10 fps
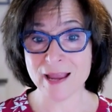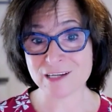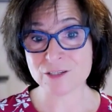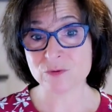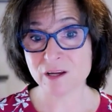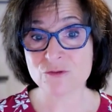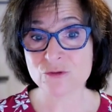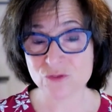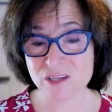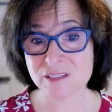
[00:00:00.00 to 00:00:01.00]
actually
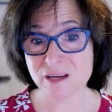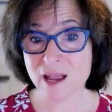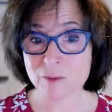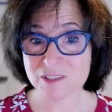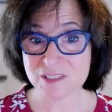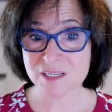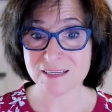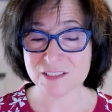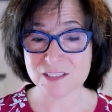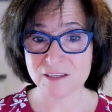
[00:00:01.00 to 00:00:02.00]
confronted Hamilton
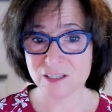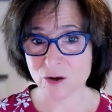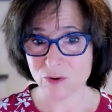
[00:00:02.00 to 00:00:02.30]
and said,